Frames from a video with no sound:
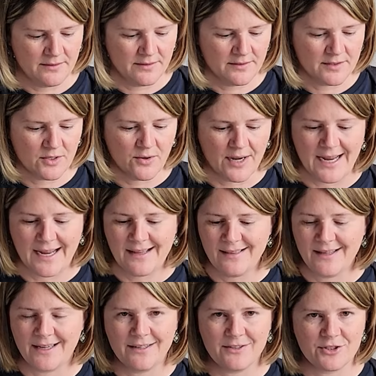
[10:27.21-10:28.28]
So I
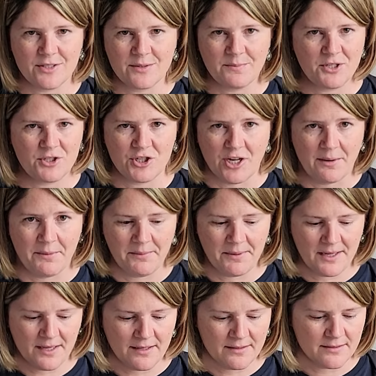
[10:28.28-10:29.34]
like just pajama
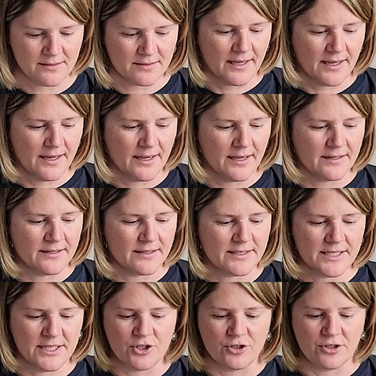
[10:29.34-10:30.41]
pants and
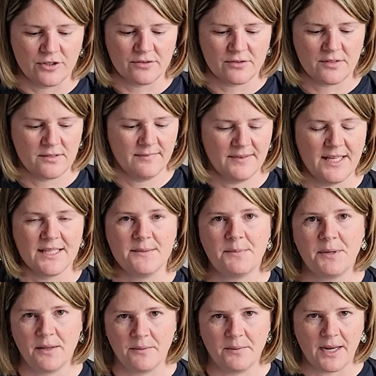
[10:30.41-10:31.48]
t-shirts. That's
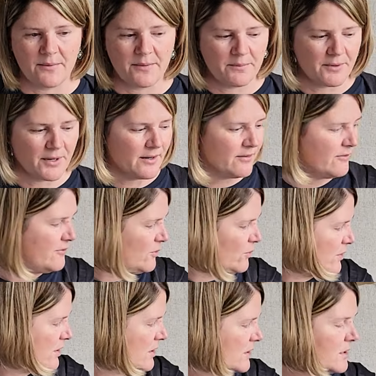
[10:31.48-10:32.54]
probably what I would bring
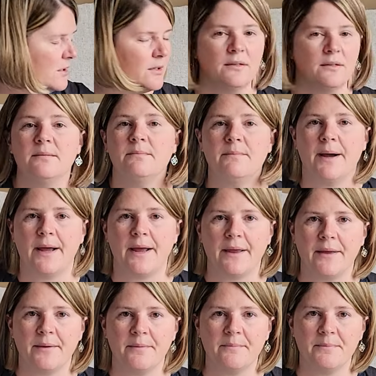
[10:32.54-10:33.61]
for
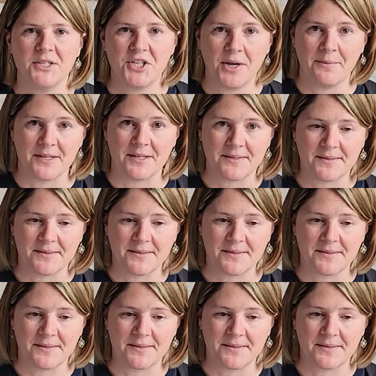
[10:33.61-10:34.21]
my pajamas.